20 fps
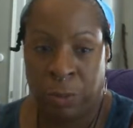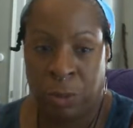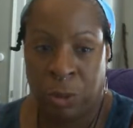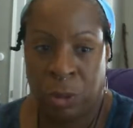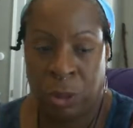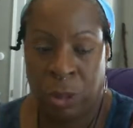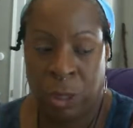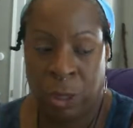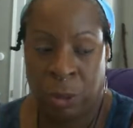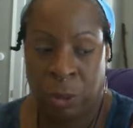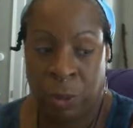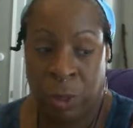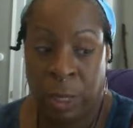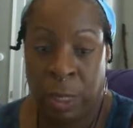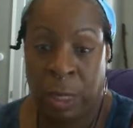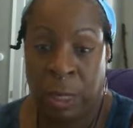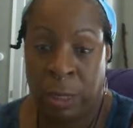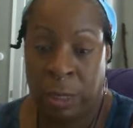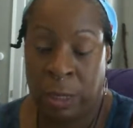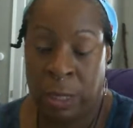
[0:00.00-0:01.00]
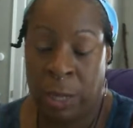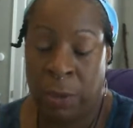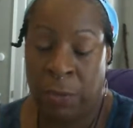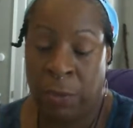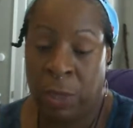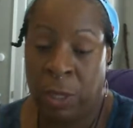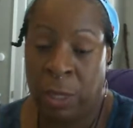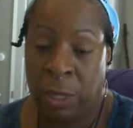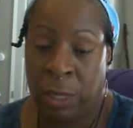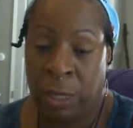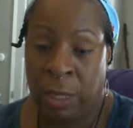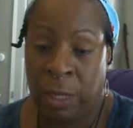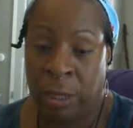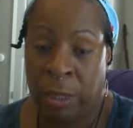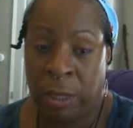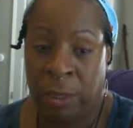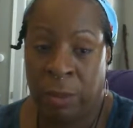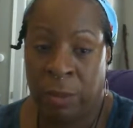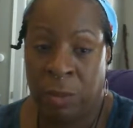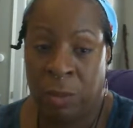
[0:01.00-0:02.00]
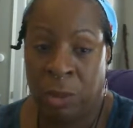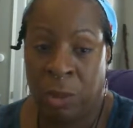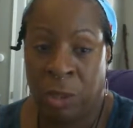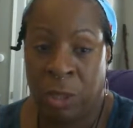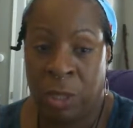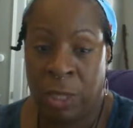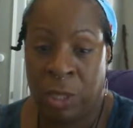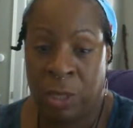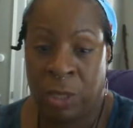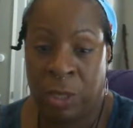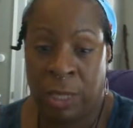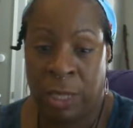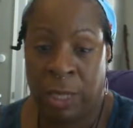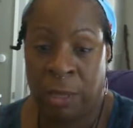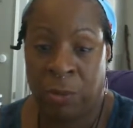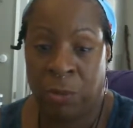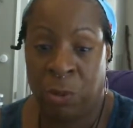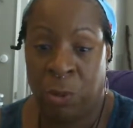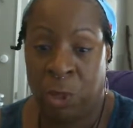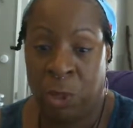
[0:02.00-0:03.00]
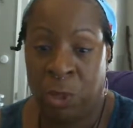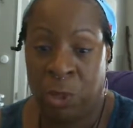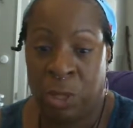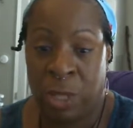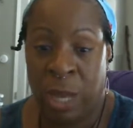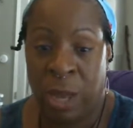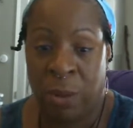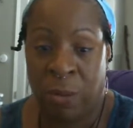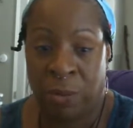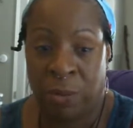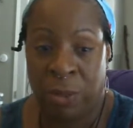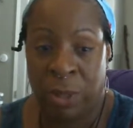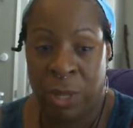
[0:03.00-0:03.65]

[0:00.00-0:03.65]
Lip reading: So it is definitely there. So you can see it for yourself.